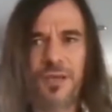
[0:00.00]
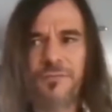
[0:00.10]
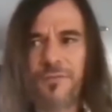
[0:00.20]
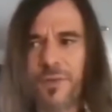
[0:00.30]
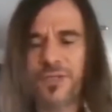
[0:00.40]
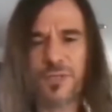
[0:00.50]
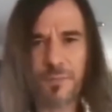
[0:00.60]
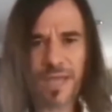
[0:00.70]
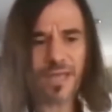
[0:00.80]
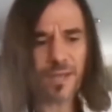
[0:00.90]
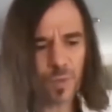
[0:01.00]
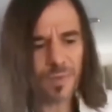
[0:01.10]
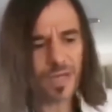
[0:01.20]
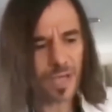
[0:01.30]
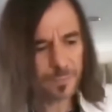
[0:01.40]
from which men and
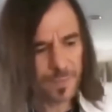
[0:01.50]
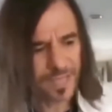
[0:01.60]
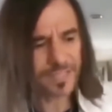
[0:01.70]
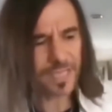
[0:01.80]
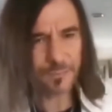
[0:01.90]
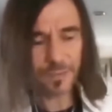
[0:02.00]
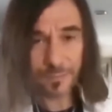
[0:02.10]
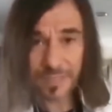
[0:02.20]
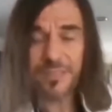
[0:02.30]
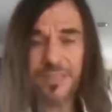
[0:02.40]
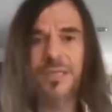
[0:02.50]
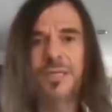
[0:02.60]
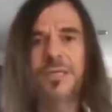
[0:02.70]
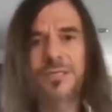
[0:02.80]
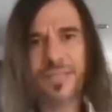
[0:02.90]
women are picked and permitted
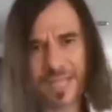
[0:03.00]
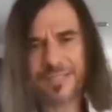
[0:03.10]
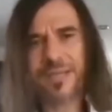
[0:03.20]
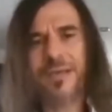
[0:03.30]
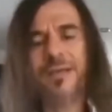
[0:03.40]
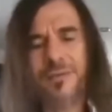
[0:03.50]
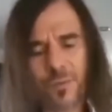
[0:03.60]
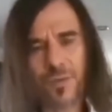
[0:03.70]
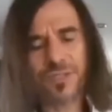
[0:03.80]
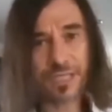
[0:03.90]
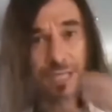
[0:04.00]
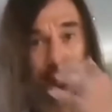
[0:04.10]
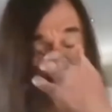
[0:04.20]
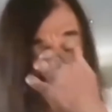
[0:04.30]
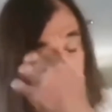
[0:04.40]
to enter the world
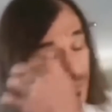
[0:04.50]
stage.